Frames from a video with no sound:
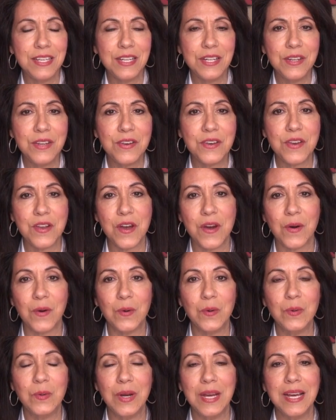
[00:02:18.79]
to
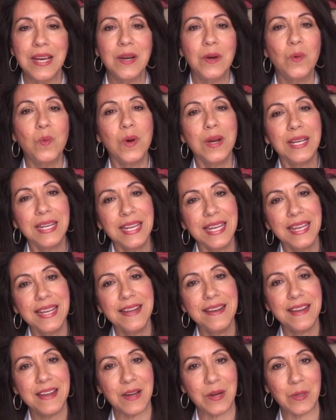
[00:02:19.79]
know what
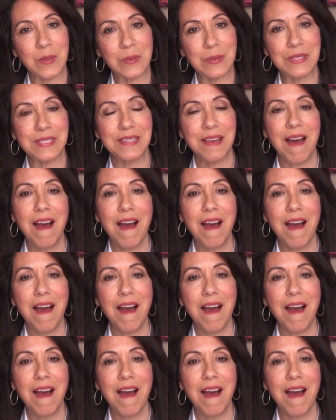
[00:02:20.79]
he knows.